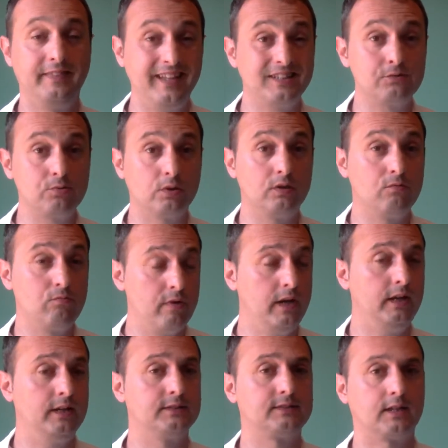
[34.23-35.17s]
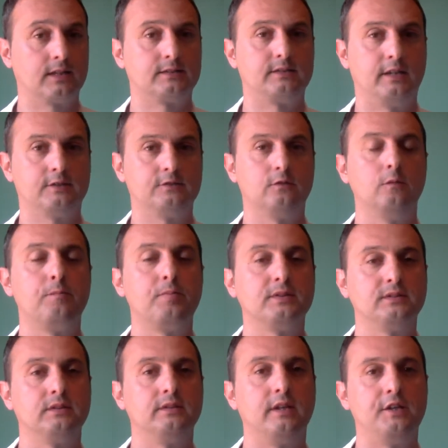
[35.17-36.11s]
That's what really successful
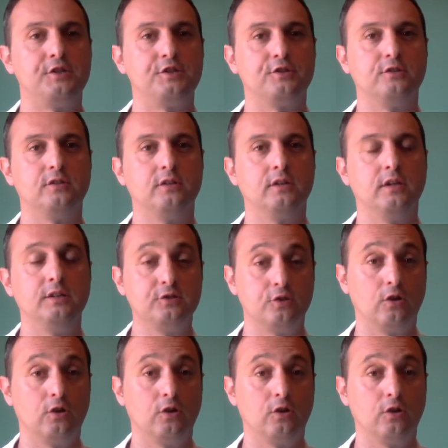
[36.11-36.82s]
presentation